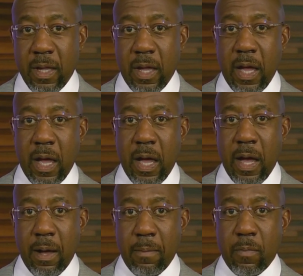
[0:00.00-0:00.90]

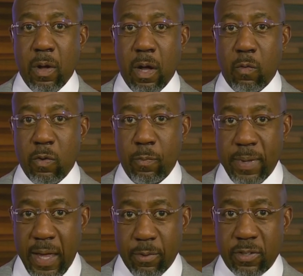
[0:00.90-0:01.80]
um, uh, we'll
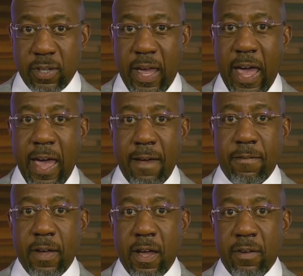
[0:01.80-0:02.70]
be able to have
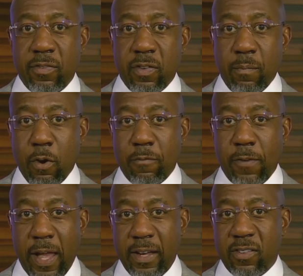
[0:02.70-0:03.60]
uh, some more
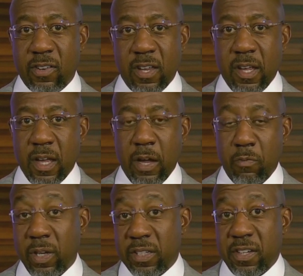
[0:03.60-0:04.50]
flights. Uh,
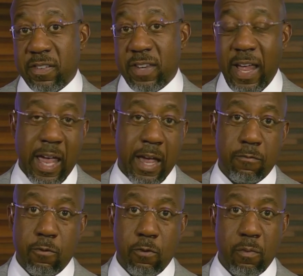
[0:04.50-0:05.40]
really, it's just a
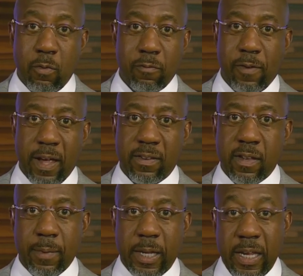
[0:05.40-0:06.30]
handful more flights
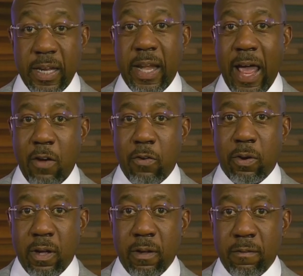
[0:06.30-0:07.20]
coming in and out
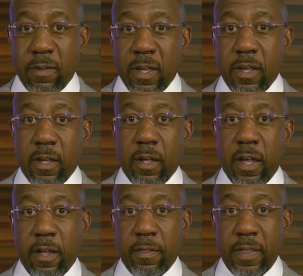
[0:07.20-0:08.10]
of
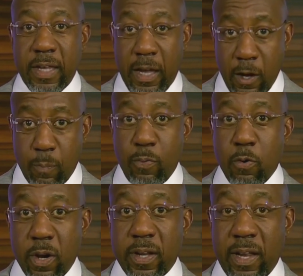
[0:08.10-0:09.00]
uh, the
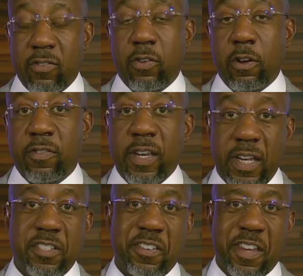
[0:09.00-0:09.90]
airport that serves the
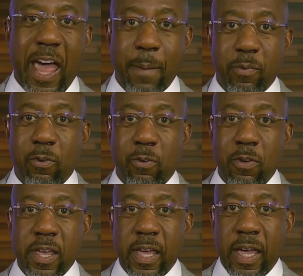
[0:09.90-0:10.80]
nation's capital.
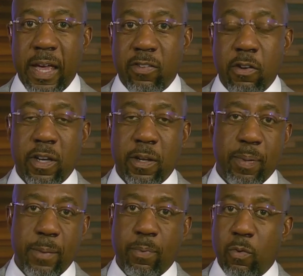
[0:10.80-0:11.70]
And certainly,
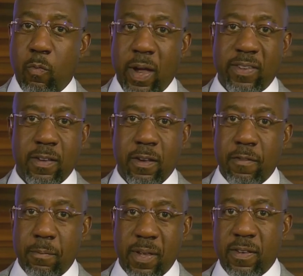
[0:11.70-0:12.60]
people west of
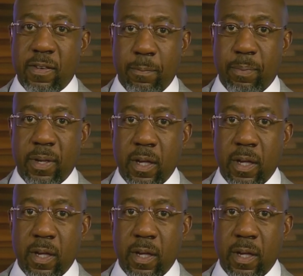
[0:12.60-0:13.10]
the Mississippi